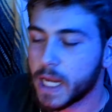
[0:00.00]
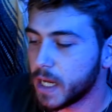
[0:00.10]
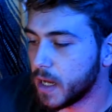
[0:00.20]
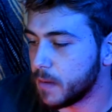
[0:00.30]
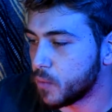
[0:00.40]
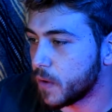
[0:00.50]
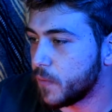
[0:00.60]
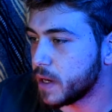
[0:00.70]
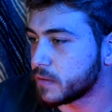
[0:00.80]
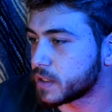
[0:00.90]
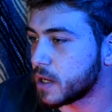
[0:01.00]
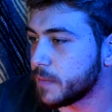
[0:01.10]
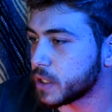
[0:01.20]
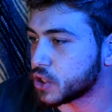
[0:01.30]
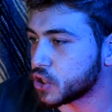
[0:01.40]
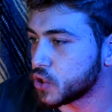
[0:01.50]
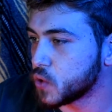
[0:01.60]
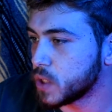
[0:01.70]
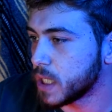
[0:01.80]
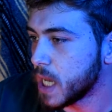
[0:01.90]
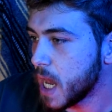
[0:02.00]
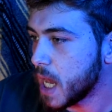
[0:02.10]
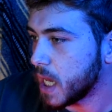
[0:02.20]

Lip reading: More videos coming soon.